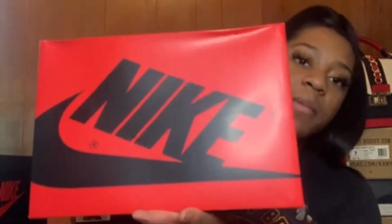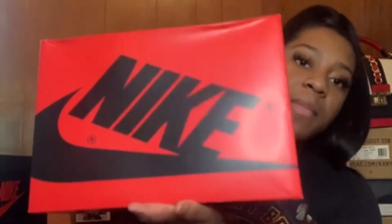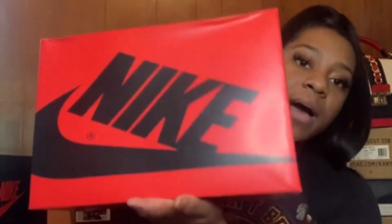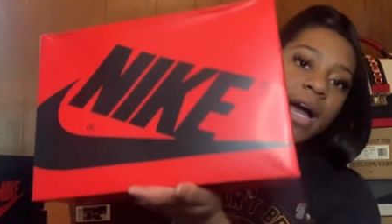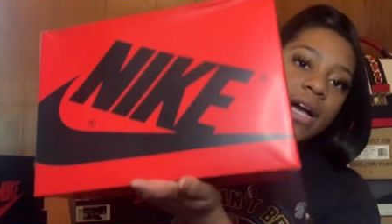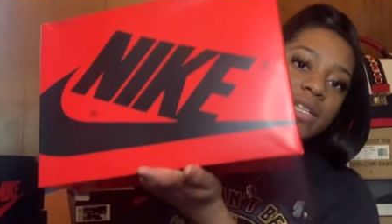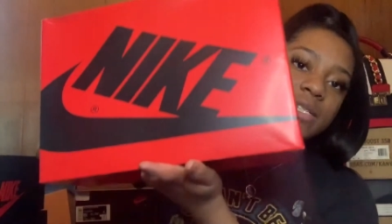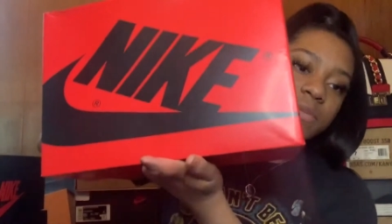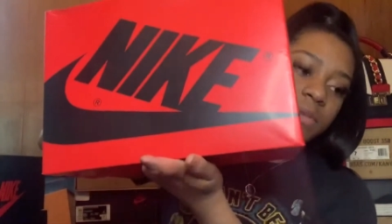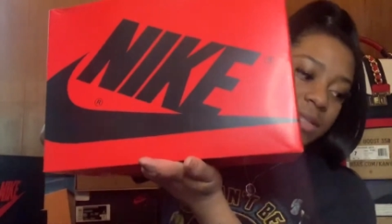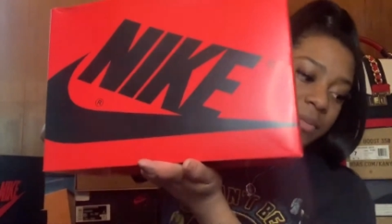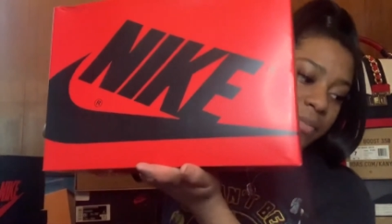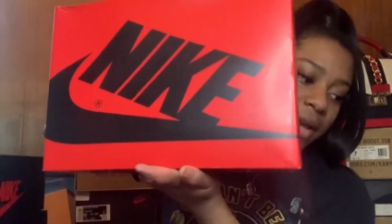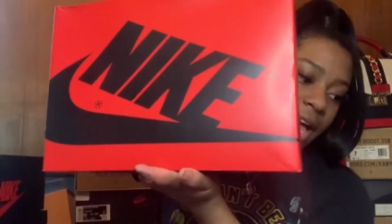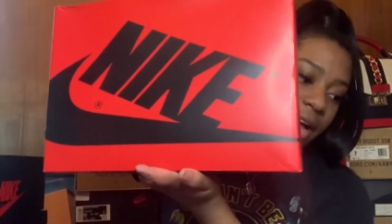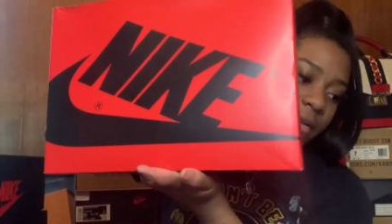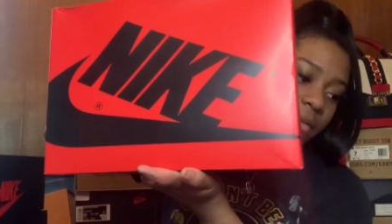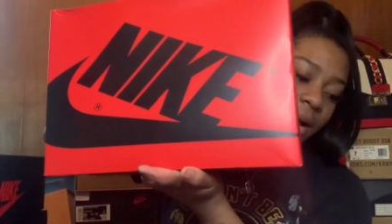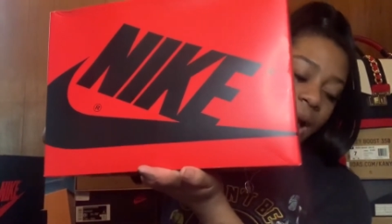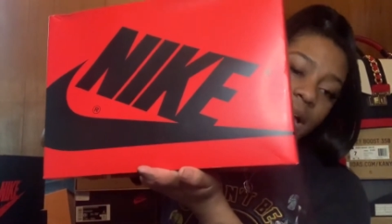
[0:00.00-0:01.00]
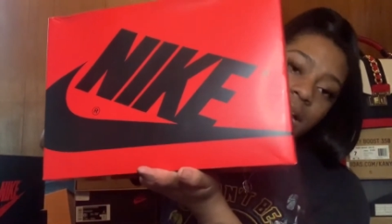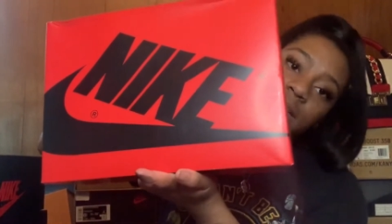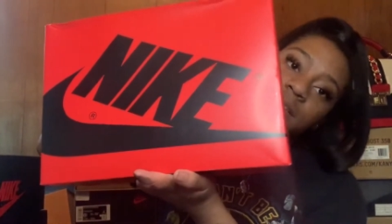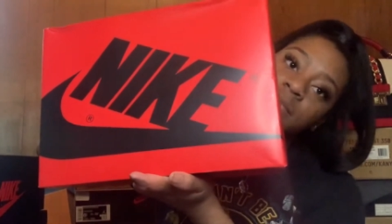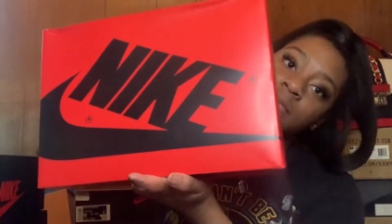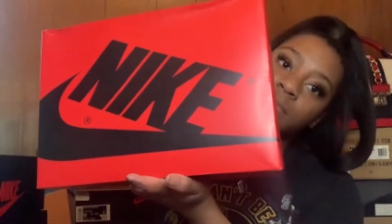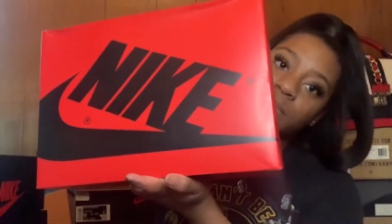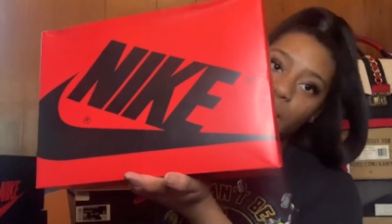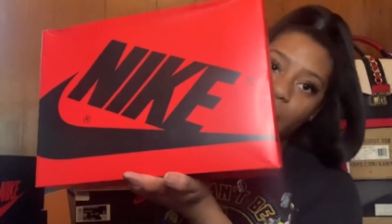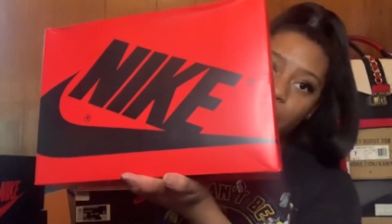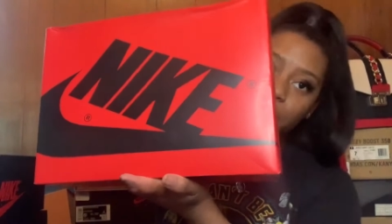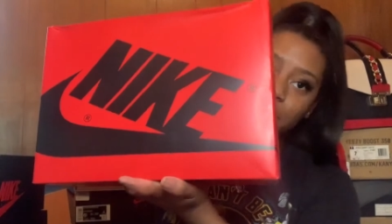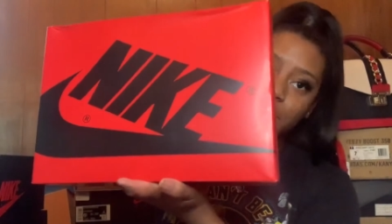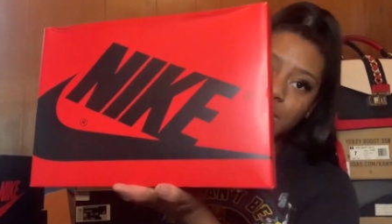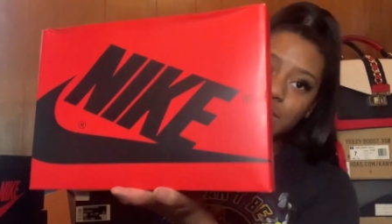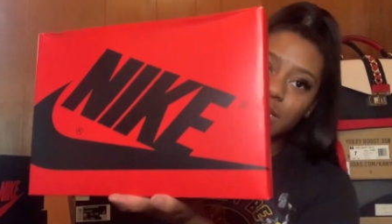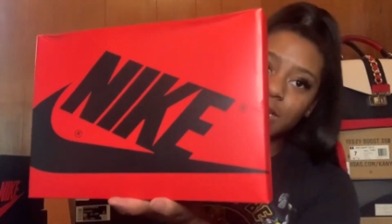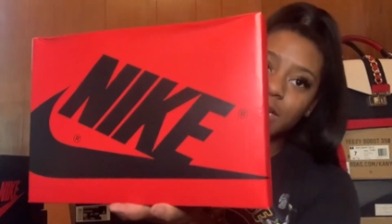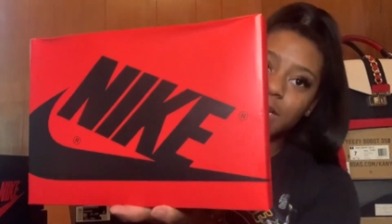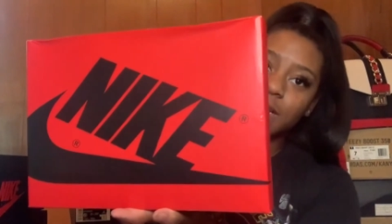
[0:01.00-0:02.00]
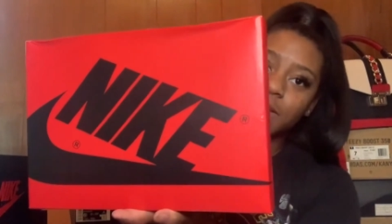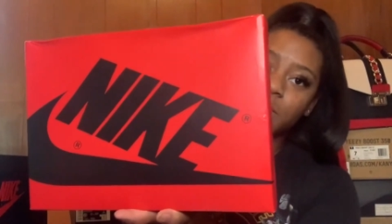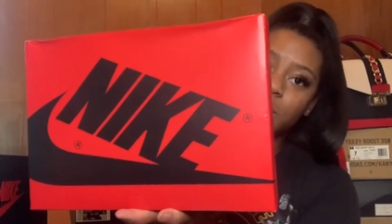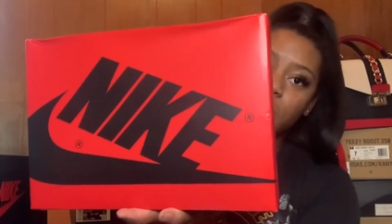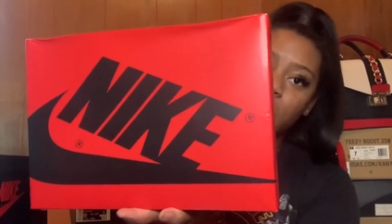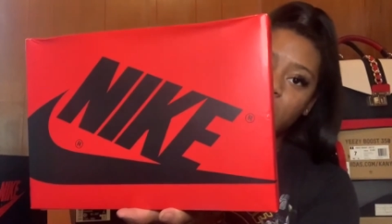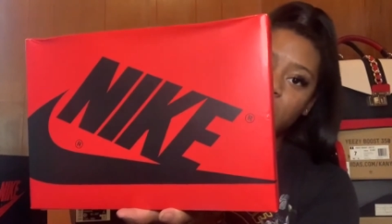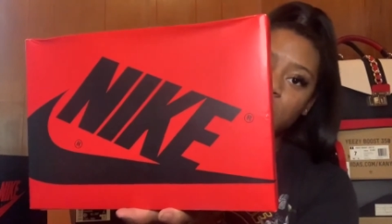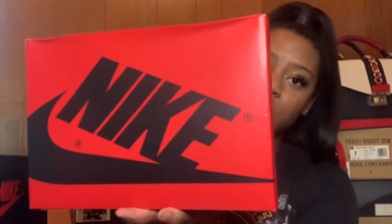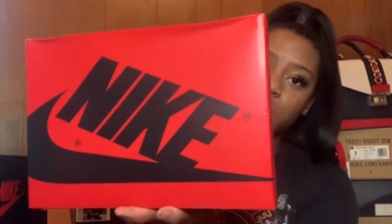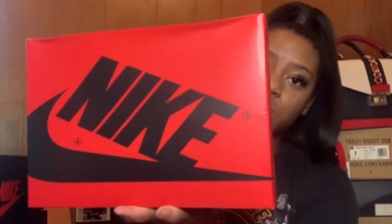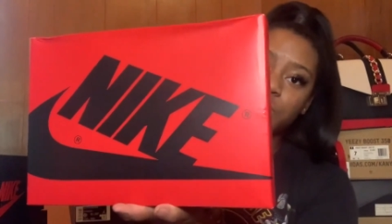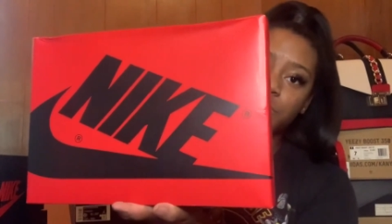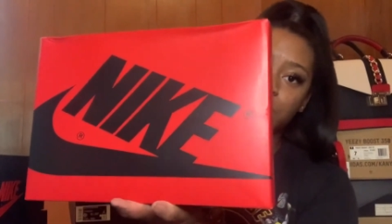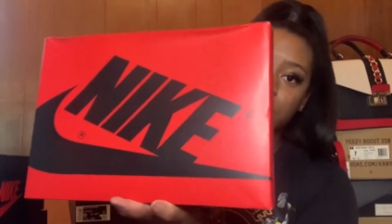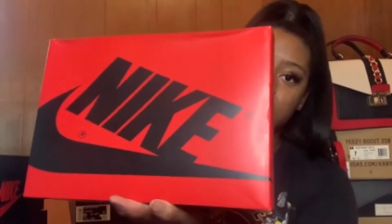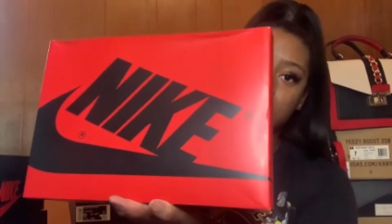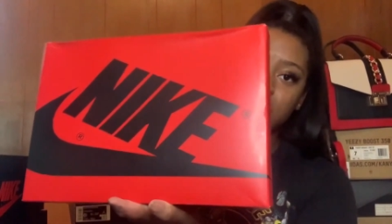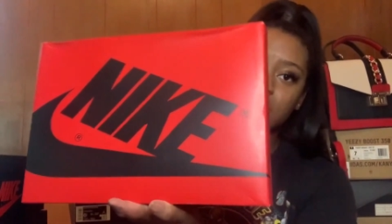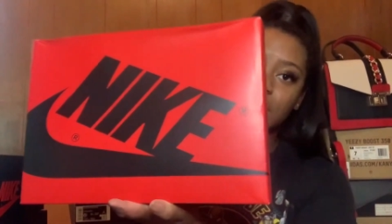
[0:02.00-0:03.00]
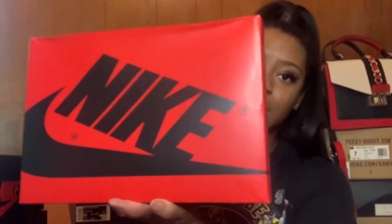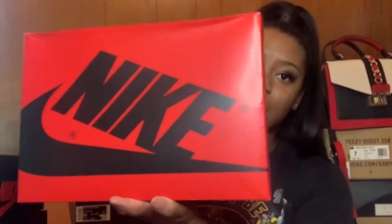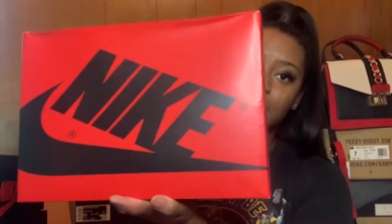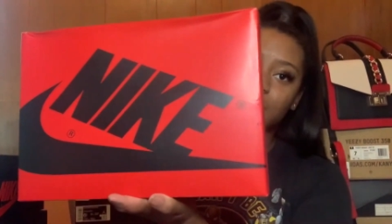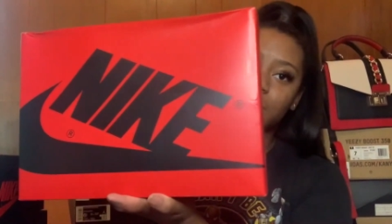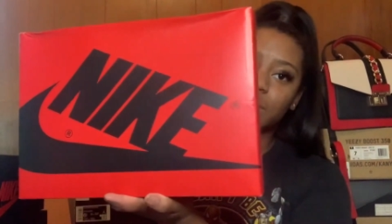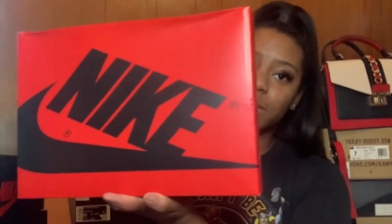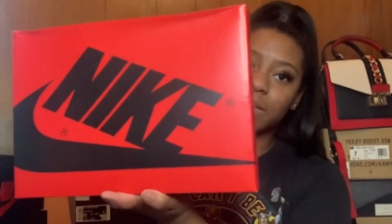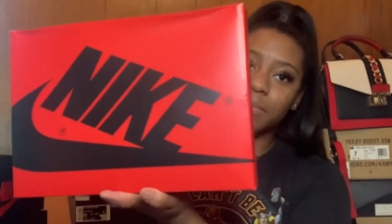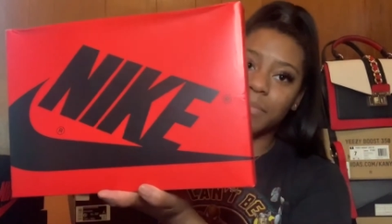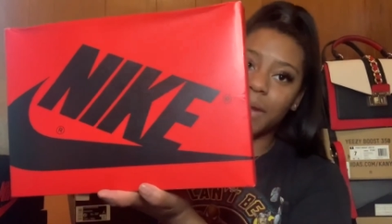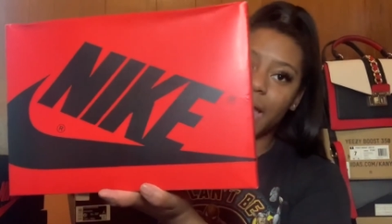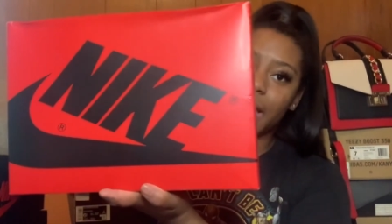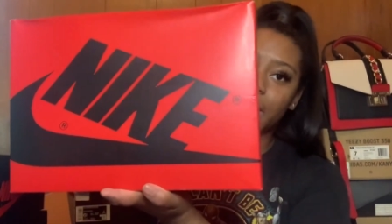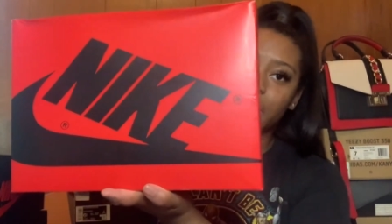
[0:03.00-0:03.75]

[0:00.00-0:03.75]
box with the black writing, opposite of the colors we've just seen with the black